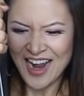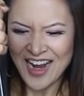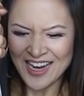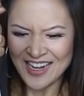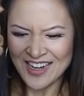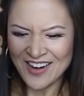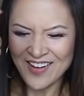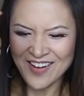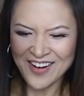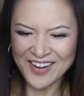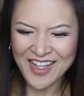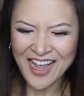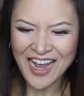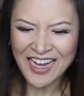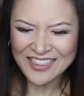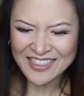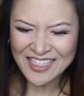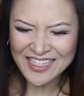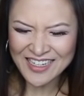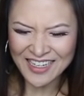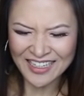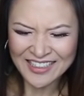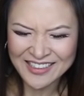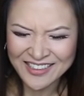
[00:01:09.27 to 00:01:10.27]
You know,
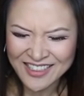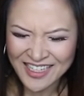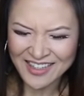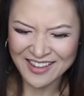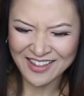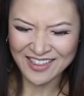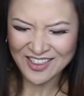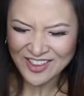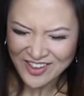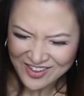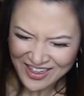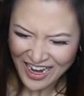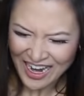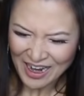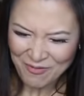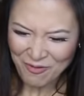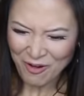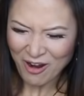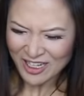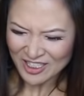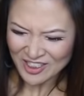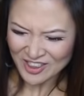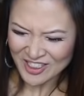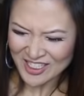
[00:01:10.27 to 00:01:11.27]
Casey Neistat, I
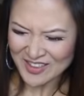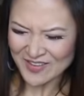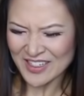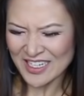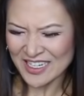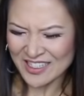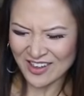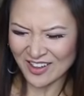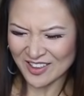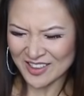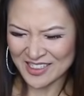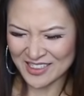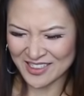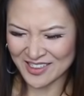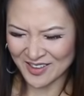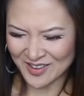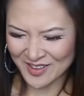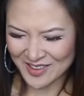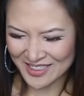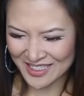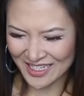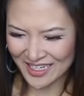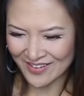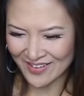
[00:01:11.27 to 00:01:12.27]
watched him, he does this all
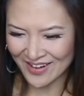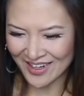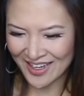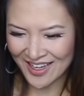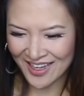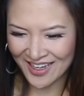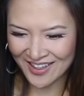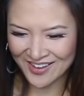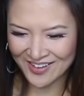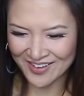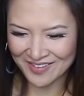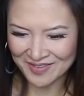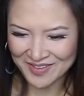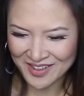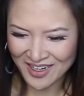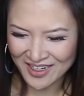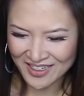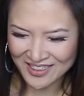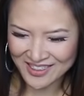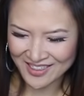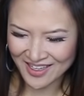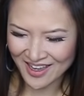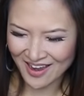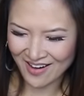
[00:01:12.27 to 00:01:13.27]
the time. I can't do it, I'm
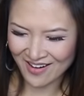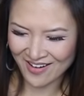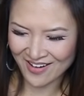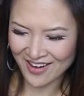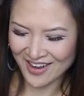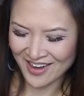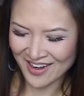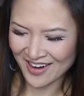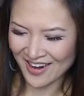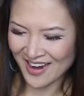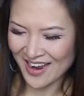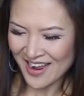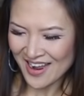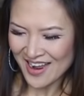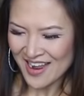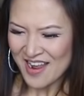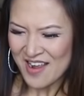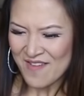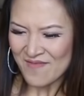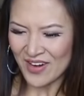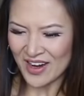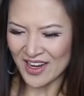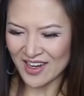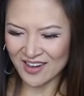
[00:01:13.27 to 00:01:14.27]
kind of scared.
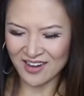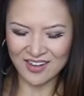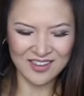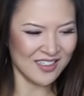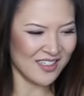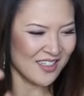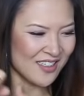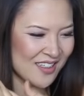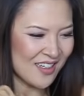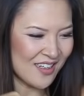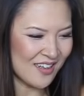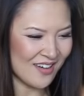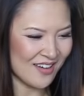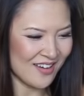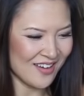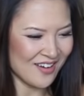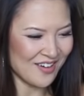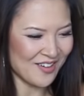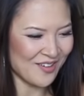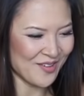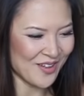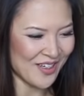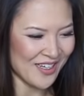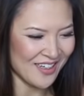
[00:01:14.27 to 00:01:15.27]
But he does this in,
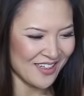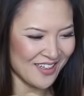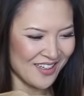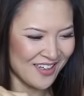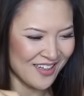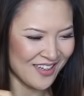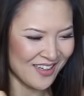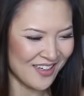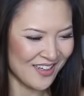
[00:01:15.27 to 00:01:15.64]
oh wait.